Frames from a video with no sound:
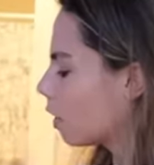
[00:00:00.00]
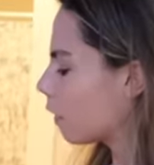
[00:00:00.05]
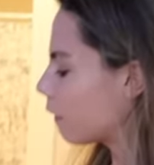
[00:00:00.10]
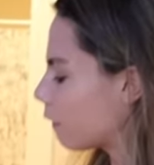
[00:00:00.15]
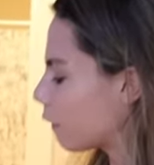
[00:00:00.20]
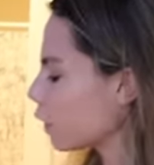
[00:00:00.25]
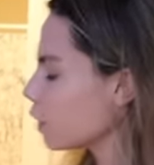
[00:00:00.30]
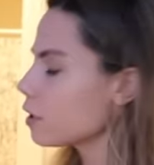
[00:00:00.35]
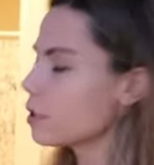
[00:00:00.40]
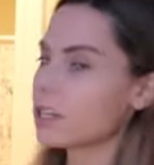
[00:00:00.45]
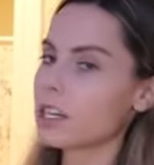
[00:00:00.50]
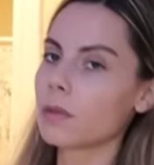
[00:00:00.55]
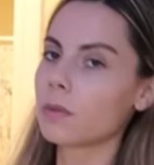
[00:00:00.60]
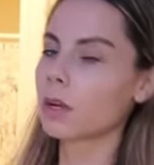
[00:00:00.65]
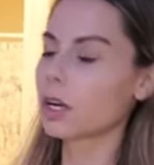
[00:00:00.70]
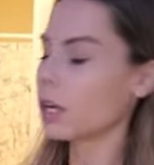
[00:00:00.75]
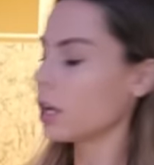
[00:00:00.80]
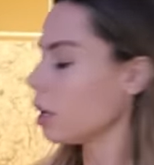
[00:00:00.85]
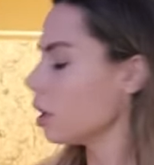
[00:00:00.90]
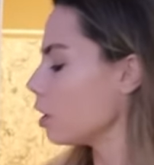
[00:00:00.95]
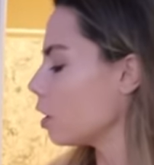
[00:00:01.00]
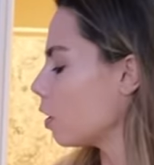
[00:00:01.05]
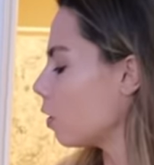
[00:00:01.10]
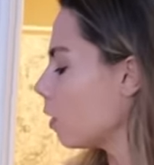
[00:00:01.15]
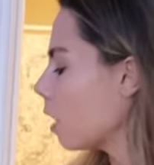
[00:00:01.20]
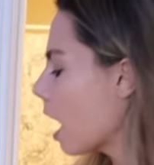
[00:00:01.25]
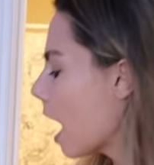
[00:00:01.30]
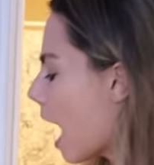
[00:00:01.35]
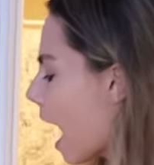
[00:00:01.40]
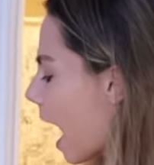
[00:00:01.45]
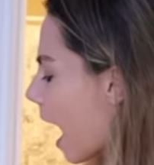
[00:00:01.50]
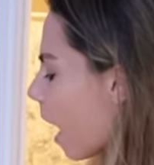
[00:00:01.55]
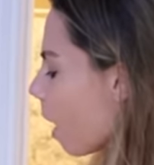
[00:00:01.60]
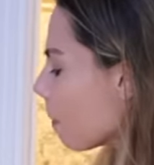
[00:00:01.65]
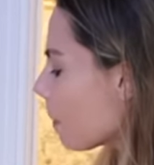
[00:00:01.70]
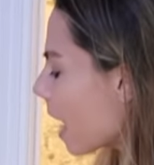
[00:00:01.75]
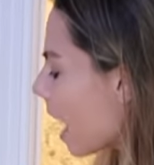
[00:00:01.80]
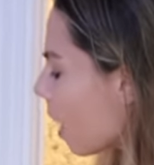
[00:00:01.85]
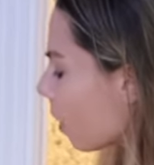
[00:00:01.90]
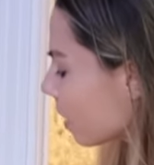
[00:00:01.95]
The first thing we're gonna do,
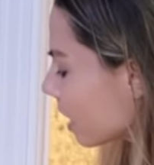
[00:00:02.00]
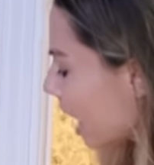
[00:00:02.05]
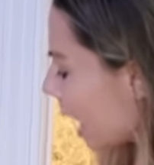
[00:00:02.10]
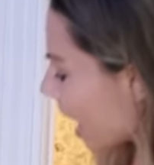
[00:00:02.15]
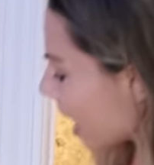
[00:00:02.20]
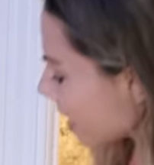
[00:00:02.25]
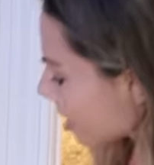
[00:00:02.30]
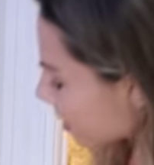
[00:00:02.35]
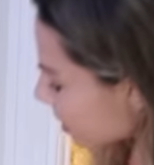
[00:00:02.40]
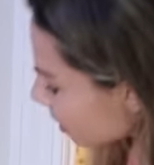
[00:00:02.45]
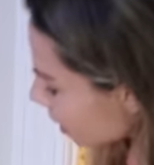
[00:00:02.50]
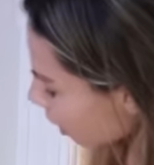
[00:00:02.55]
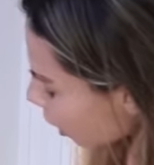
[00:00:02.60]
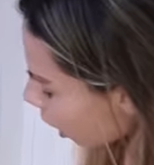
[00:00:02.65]
how about, guys,